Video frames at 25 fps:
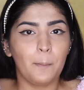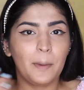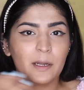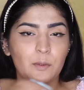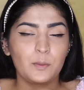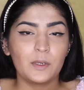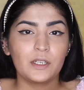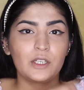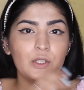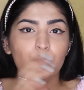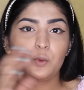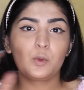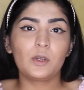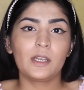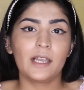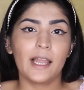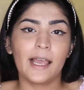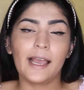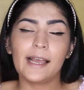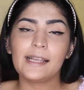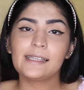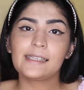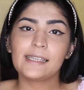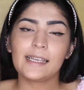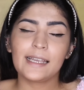but for two
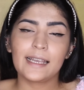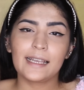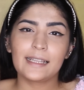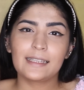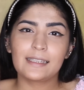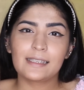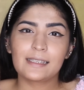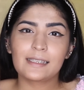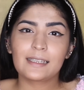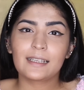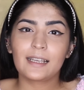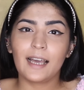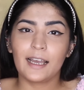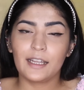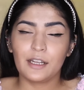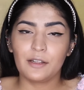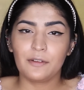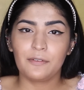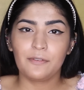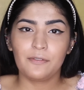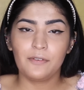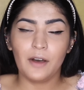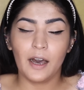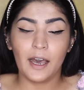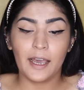layers, it's kind
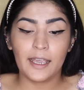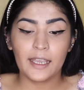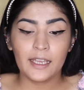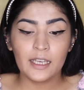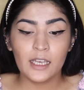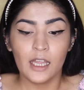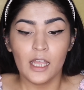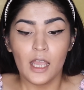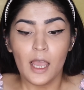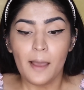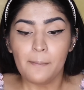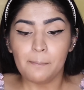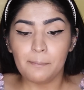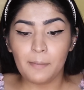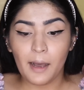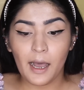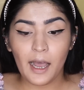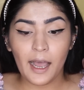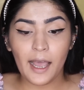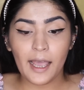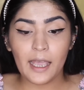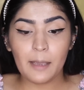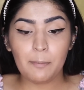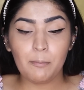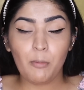of fine.
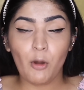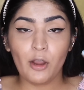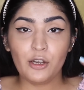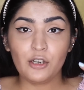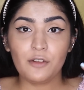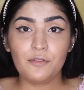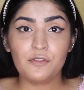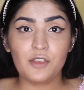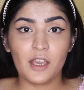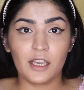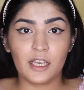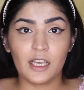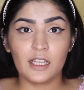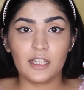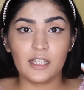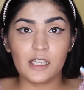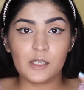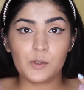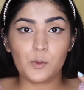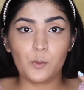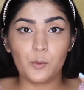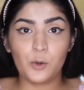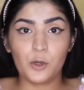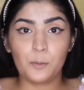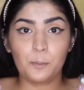My point of checking
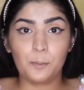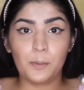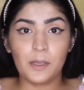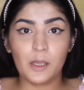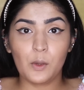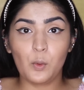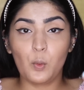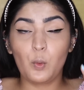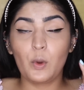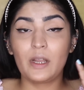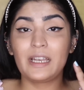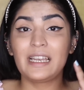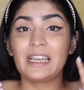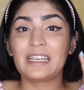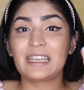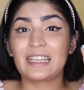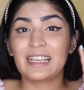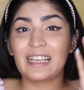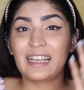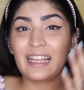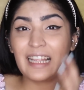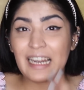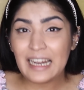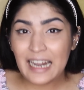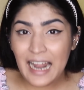this would be, will
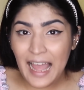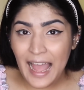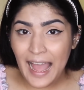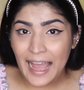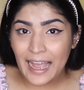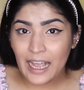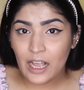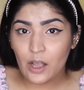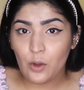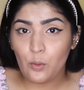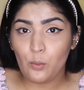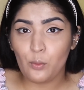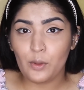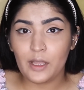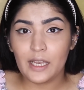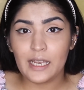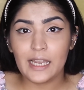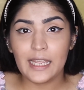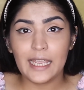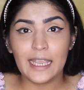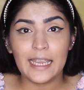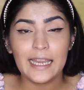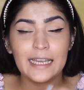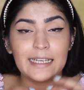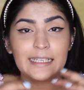it crack?
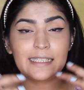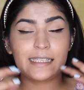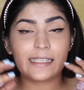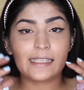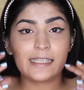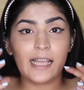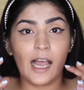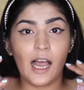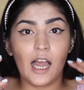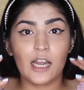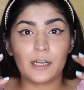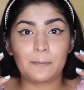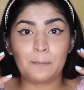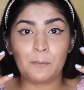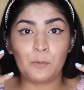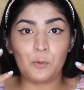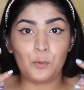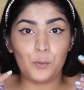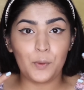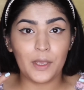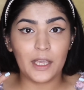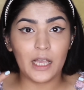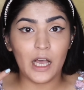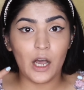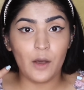Will it start
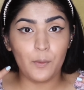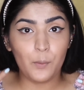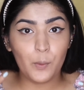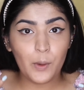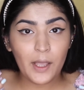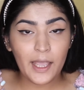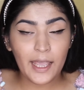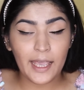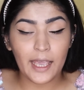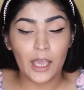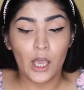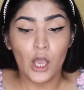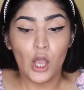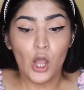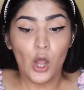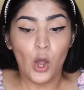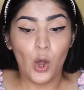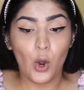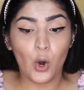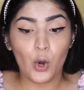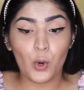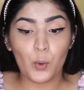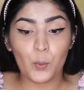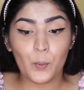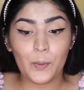moving away?
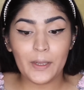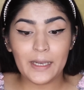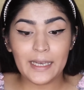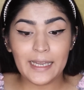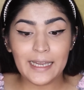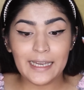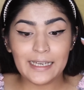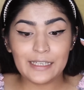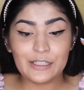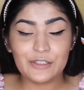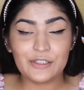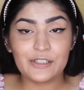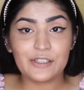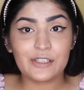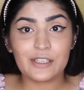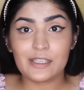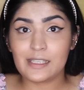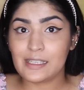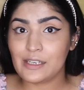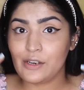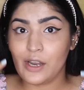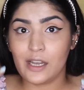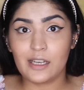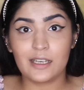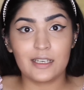Or will it
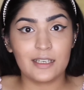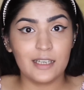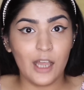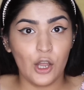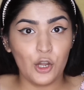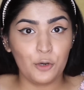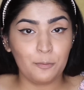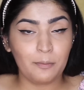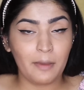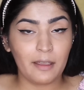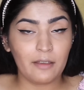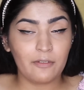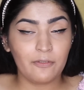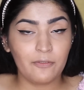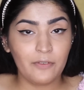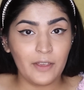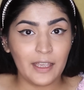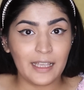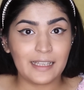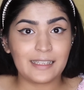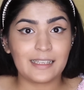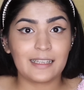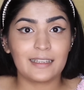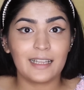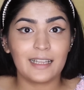just run down my face?